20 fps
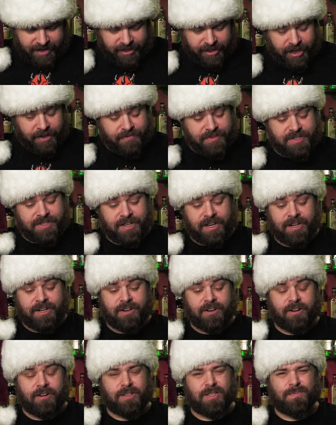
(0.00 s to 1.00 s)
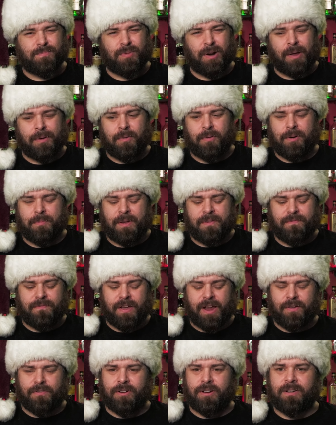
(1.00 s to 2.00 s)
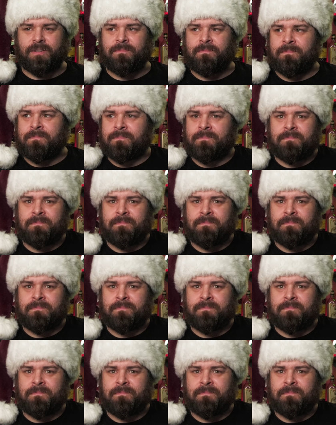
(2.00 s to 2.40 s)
love the Sidecar. It's probably one of my favorite